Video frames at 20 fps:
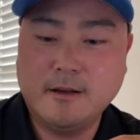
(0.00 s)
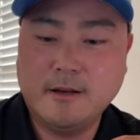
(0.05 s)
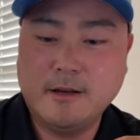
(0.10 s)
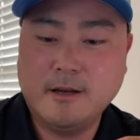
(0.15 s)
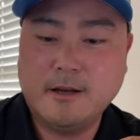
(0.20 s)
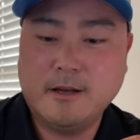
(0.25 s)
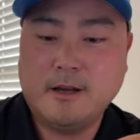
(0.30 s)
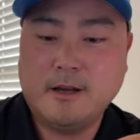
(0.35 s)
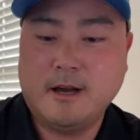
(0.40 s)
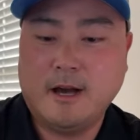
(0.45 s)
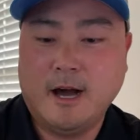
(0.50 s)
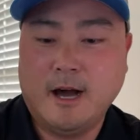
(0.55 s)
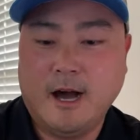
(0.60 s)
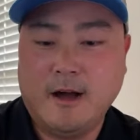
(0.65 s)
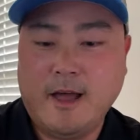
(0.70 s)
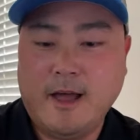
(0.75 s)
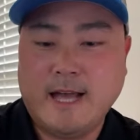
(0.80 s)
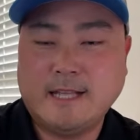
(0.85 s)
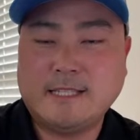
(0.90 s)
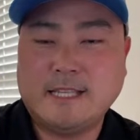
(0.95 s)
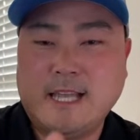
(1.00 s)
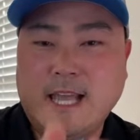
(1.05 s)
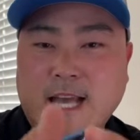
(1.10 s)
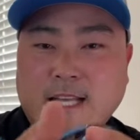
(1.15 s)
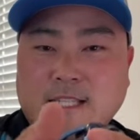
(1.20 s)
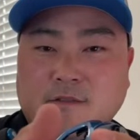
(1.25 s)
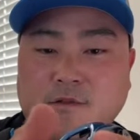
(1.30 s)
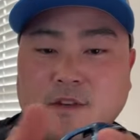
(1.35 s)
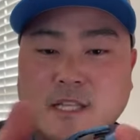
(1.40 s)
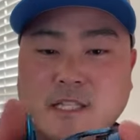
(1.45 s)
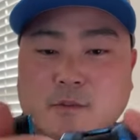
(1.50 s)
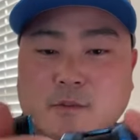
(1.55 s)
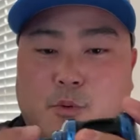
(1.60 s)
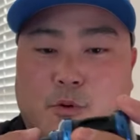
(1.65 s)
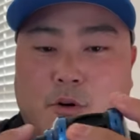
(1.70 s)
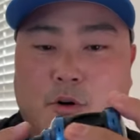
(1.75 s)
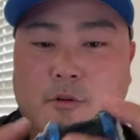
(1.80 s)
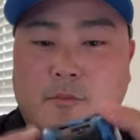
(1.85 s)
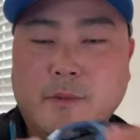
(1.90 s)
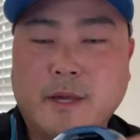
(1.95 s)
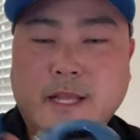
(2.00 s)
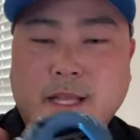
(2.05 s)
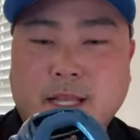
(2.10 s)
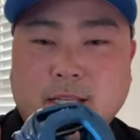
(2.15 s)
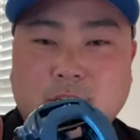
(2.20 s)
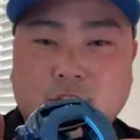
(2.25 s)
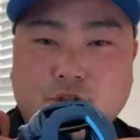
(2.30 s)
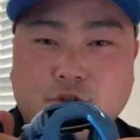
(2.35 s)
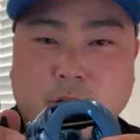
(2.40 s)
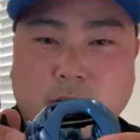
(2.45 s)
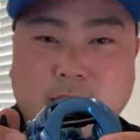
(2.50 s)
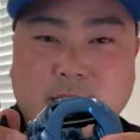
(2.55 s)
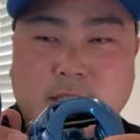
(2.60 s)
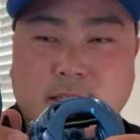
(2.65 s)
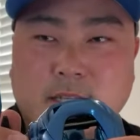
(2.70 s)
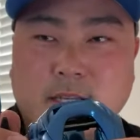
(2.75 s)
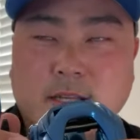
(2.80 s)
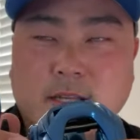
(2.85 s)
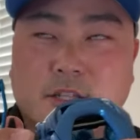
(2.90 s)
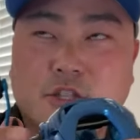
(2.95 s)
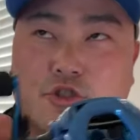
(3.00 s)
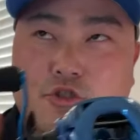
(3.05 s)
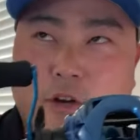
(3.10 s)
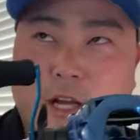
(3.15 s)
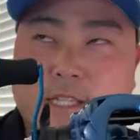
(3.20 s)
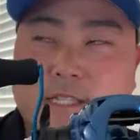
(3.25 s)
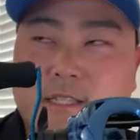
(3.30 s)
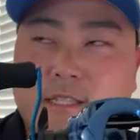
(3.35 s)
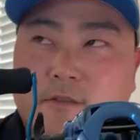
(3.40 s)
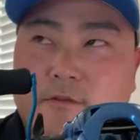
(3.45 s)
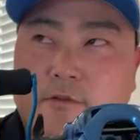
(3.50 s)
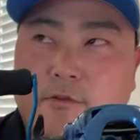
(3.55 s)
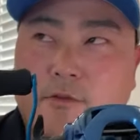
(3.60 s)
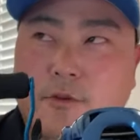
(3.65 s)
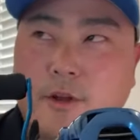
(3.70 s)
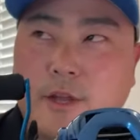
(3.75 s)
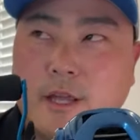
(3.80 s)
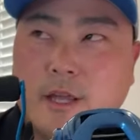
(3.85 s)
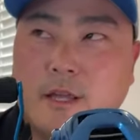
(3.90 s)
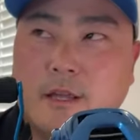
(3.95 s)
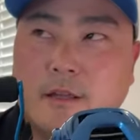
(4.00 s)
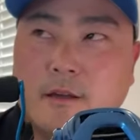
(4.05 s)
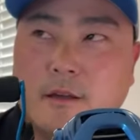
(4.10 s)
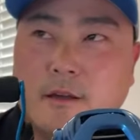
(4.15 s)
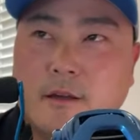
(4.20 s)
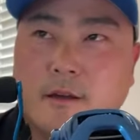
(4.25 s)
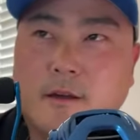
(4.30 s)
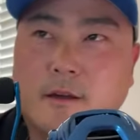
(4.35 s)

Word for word: It has the SV spool, meaning stress-free,